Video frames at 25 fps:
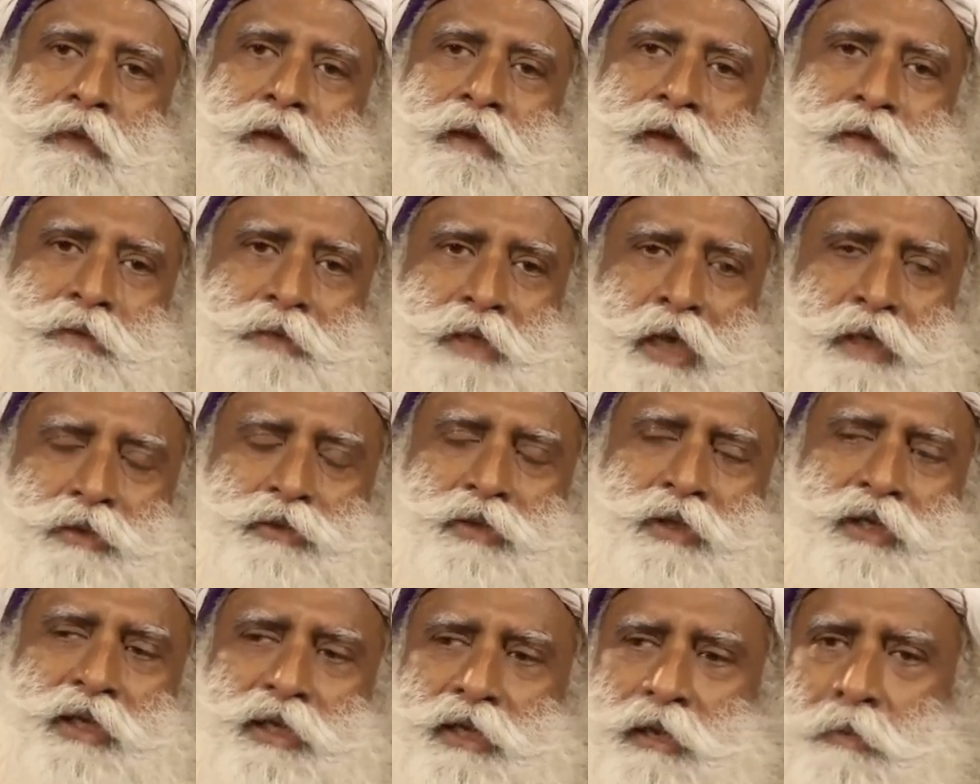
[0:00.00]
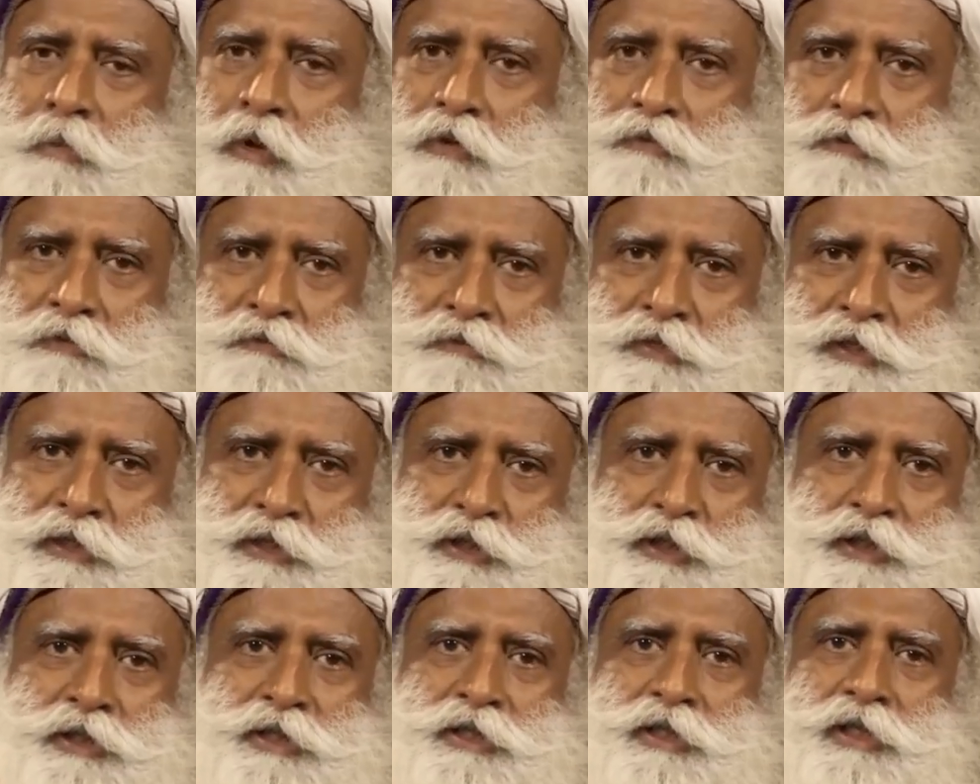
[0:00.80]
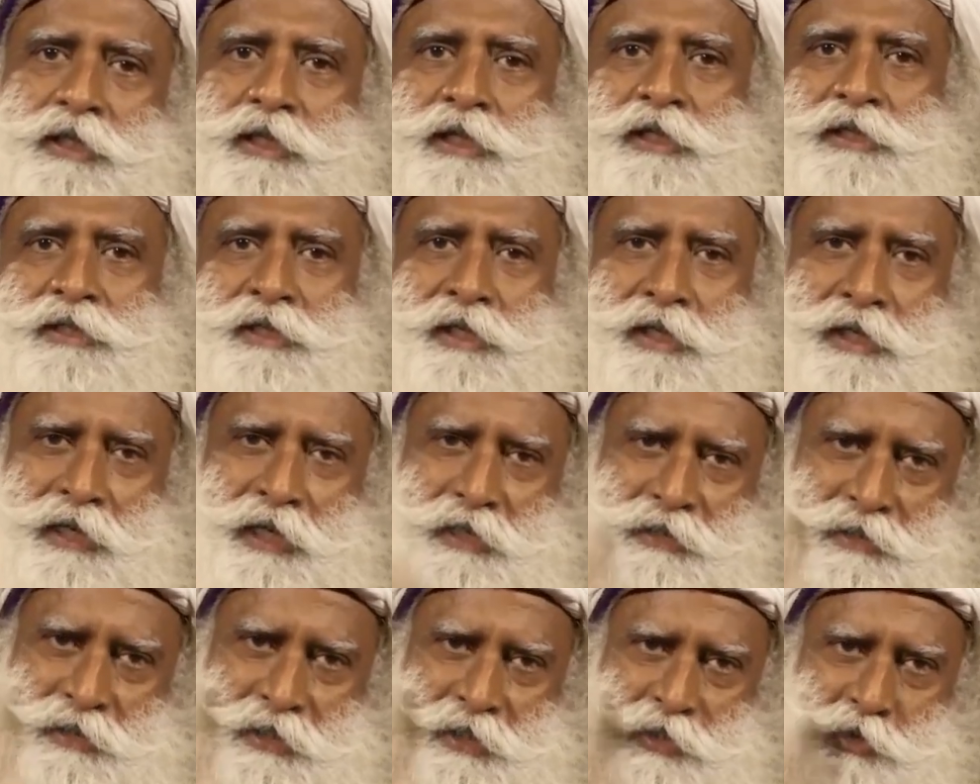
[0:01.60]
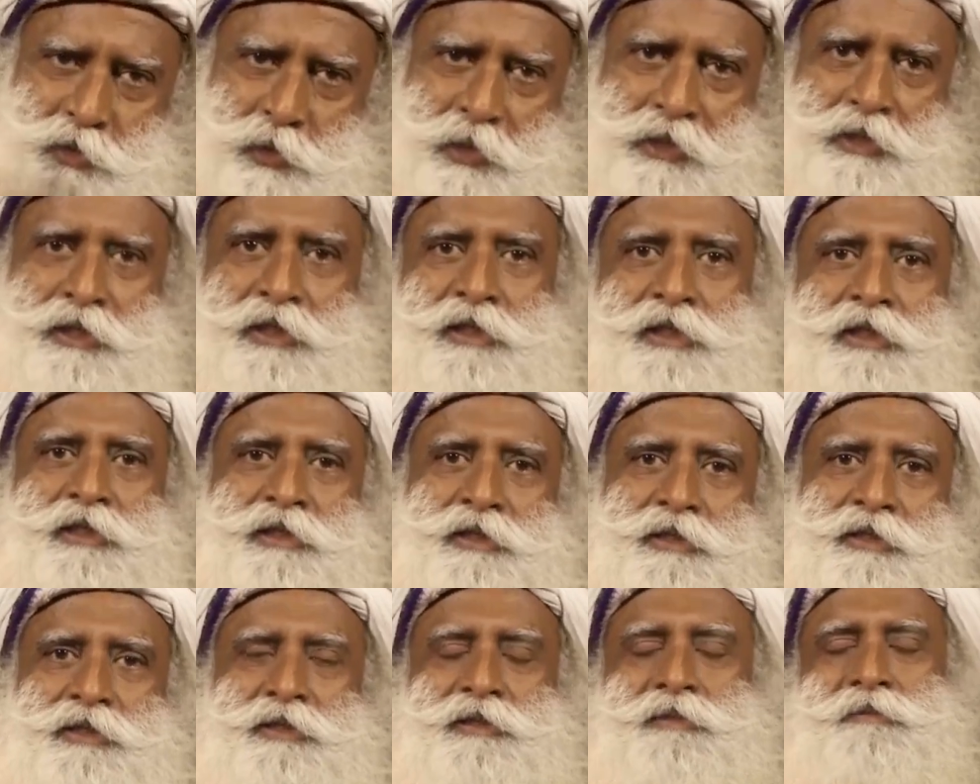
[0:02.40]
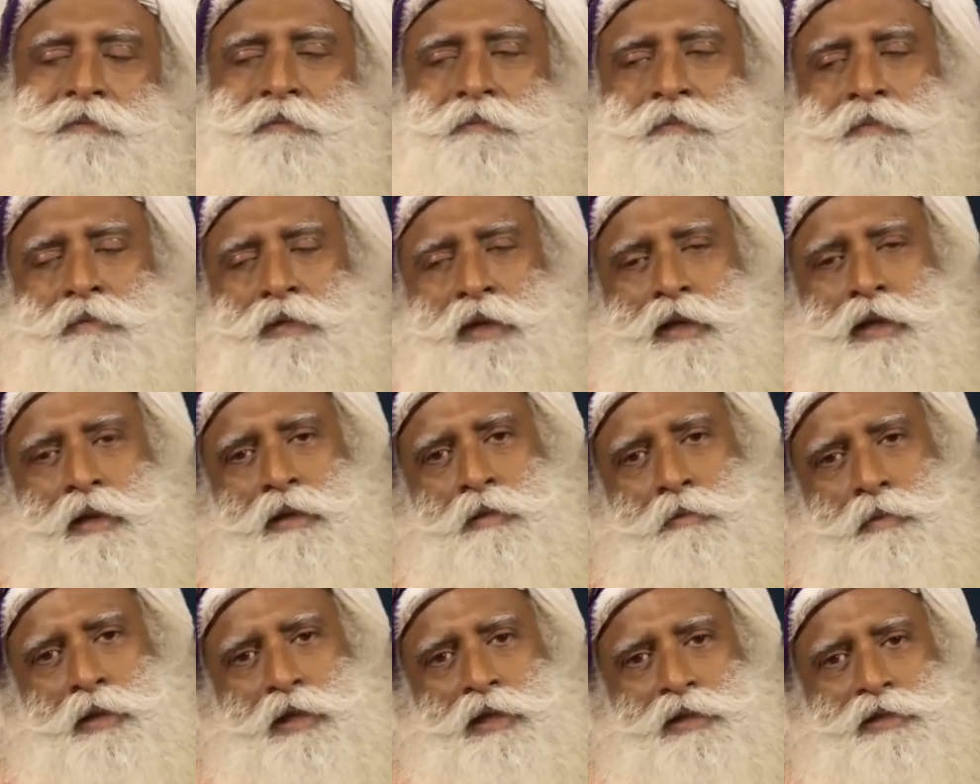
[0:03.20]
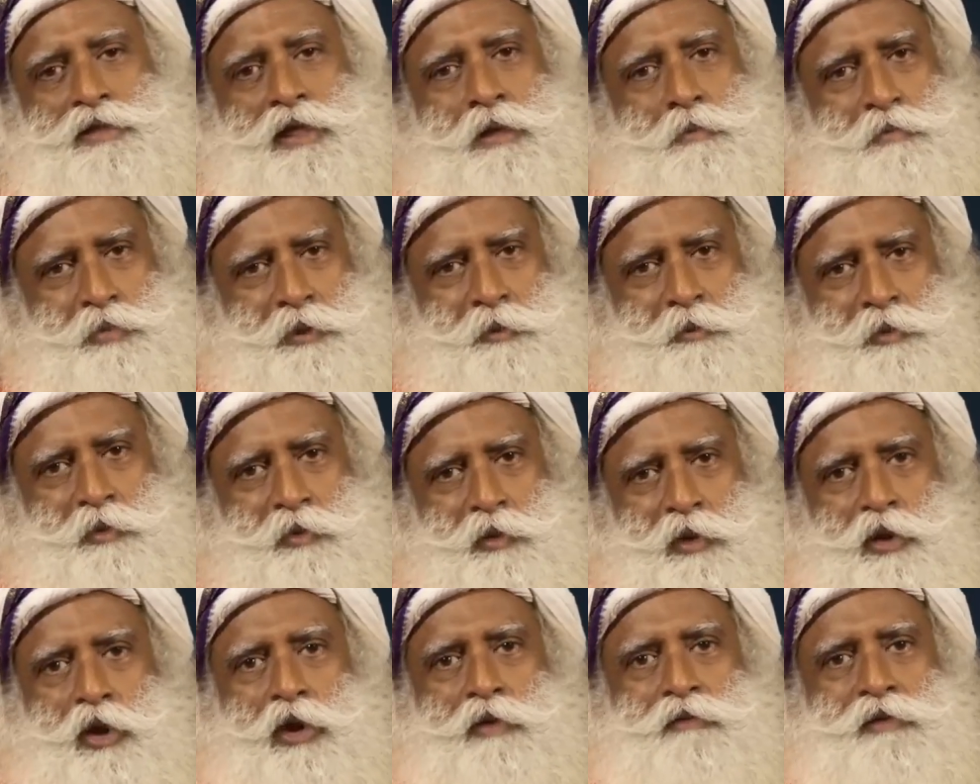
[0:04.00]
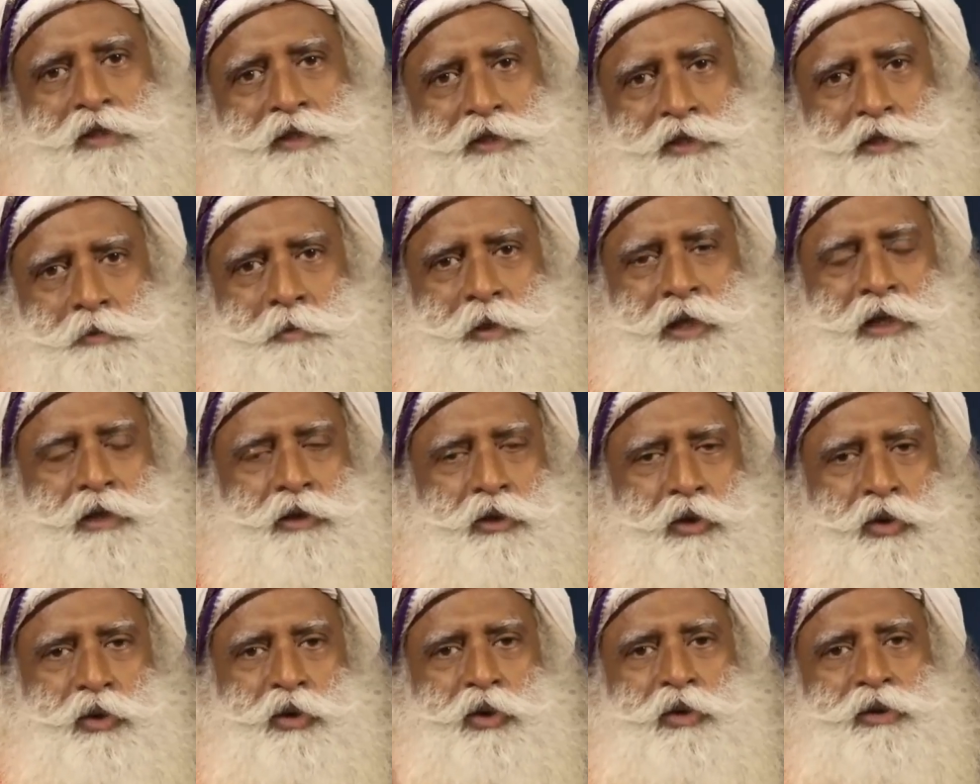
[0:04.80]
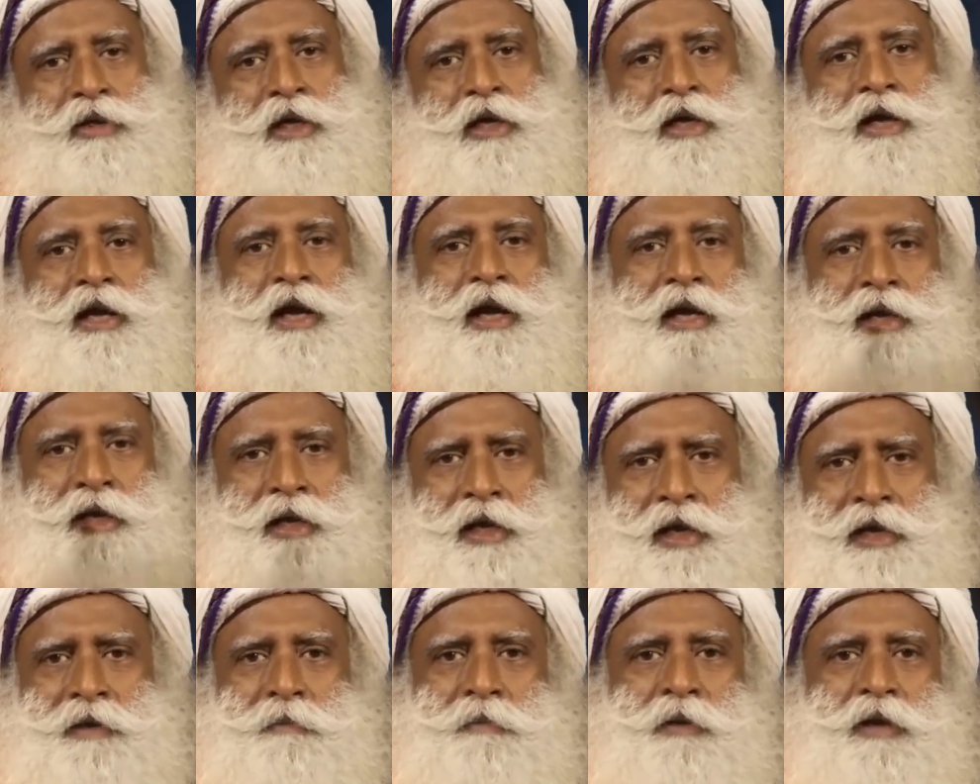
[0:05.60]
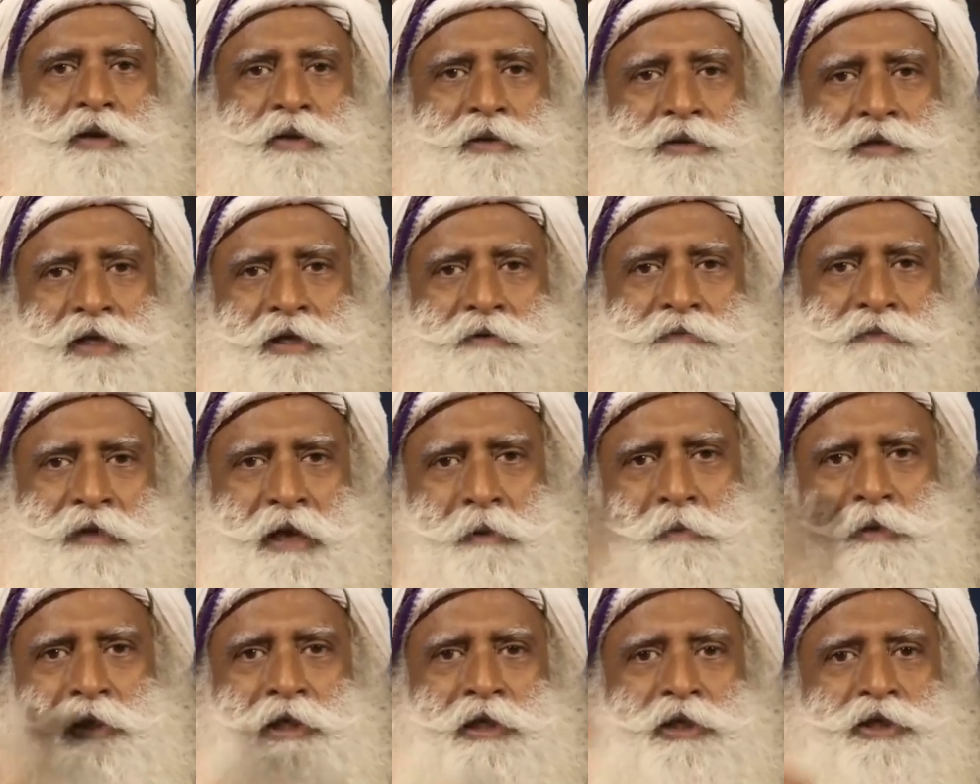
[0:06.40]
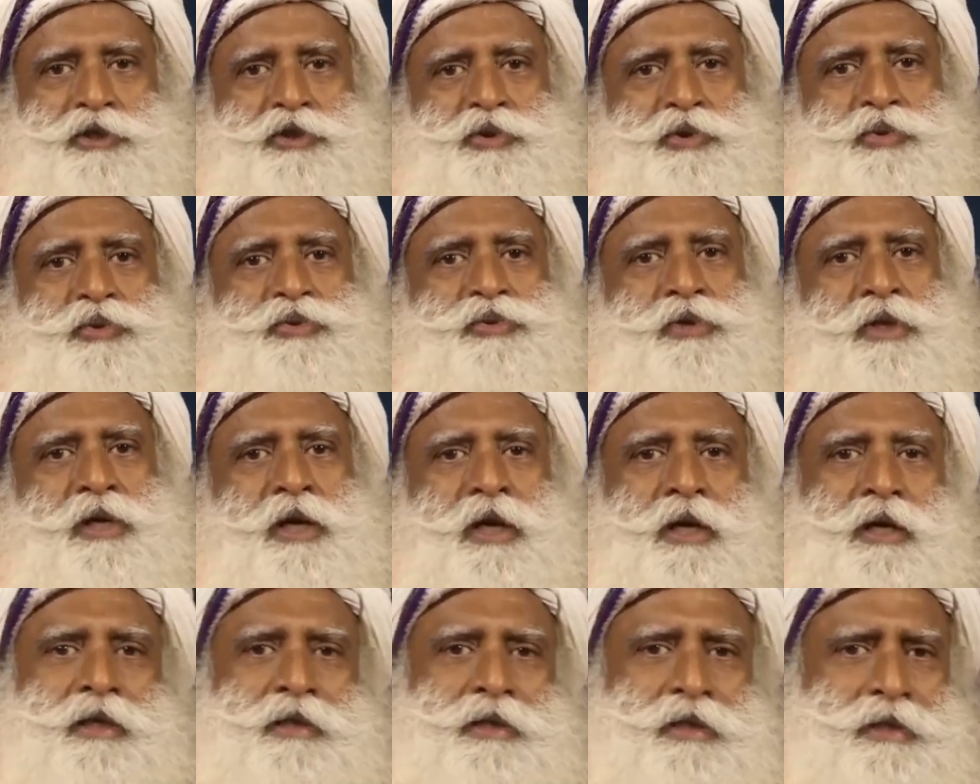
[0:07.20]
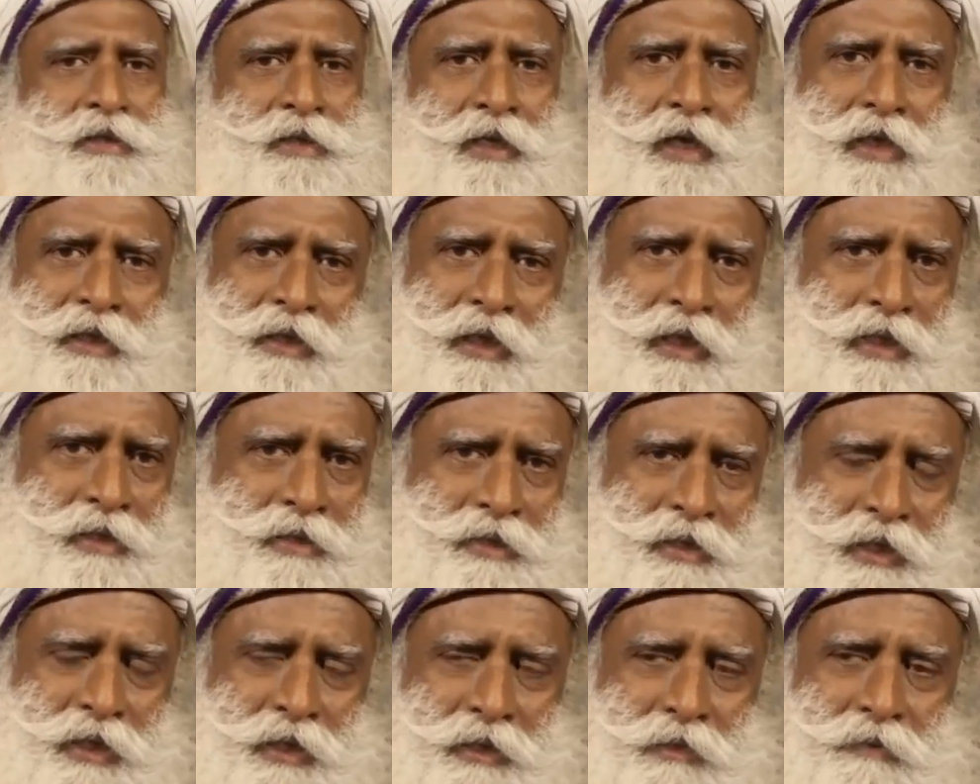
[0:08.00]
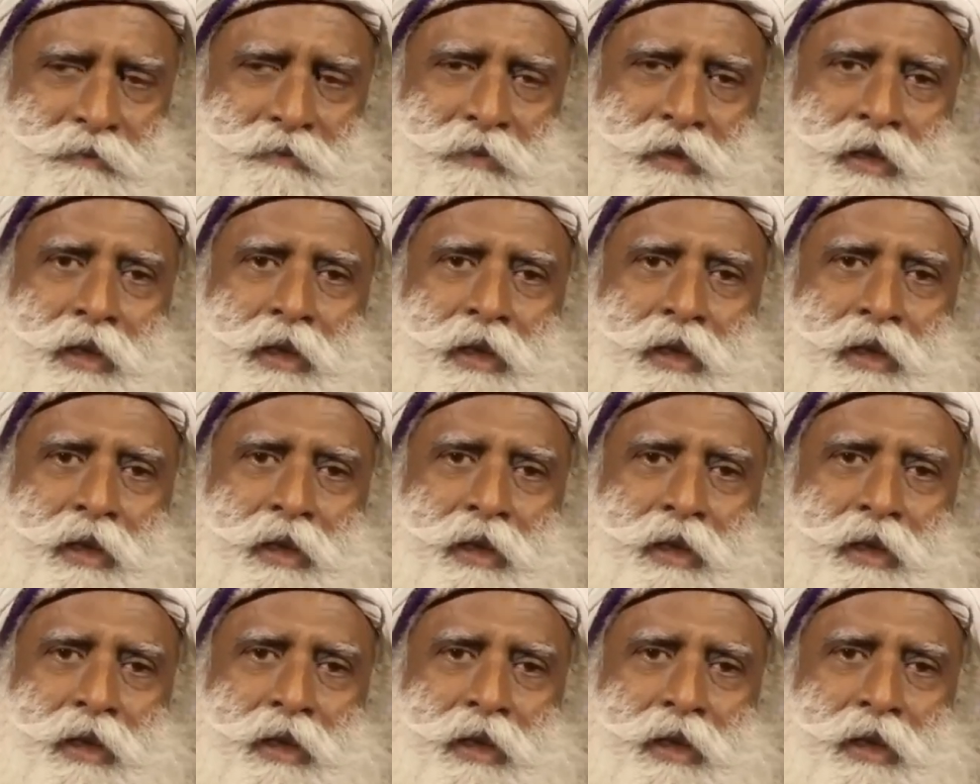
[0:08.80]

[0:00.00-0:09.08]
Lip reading: It's actually in about 15, 16 years, let's say 20 years. Because some people will always debate, no, no, that guy died because he had family issues, this, that, they're saying.